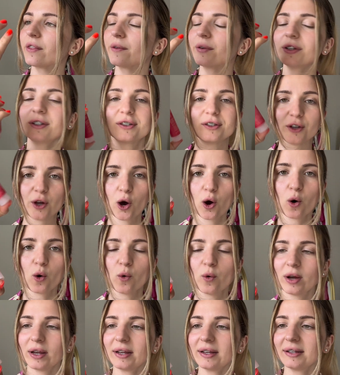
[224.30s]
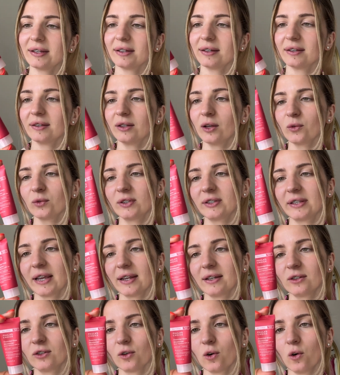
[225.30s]
is no
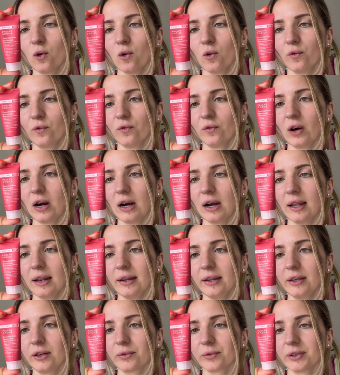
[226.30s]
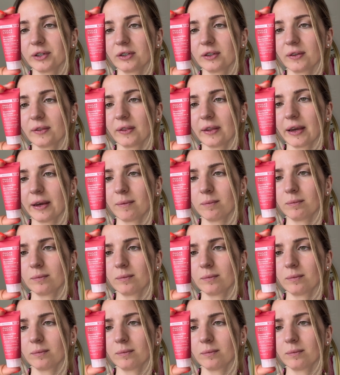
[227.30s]
scent of licorice in there.